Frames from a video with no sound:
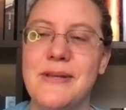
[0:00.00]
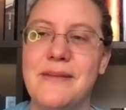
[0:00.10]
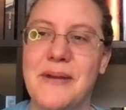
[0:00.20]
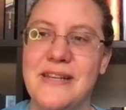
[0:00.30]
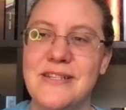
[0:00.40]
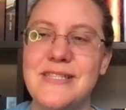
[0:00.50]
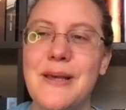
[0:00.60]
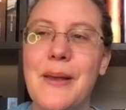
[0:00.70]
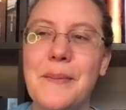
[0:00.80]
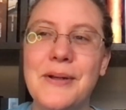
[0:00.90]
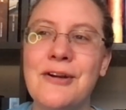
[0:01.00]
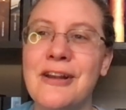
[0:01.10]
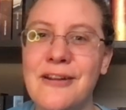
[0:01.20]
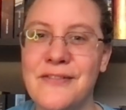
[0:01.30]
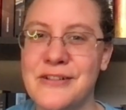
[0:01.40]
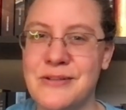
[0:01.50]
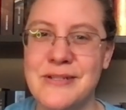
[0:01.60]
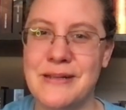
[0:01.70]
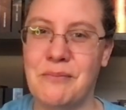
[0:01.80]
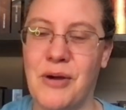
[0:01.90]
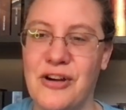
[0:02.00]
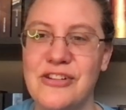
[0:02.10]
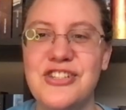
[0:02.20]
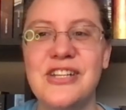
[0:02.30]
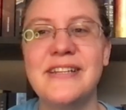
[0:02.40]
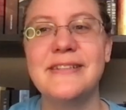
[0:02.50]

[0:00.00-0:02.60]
the Pages, but her anniversary is in March,